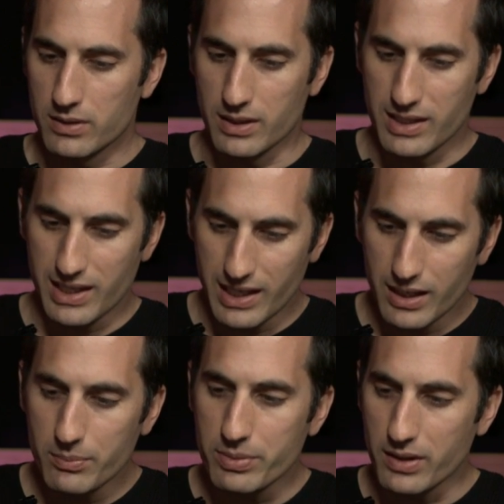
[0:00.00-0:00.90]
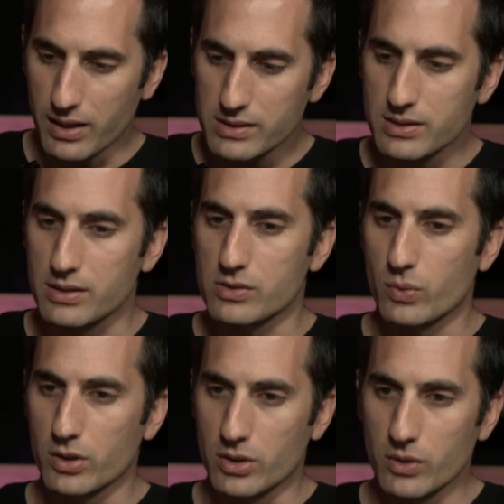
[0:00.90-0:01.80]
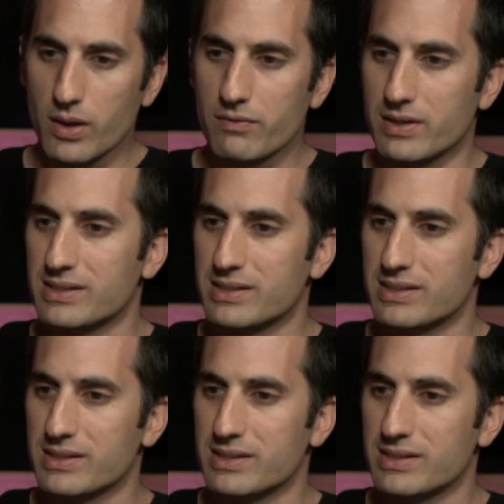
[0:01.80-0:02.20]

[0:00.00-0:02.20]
the key places where you have a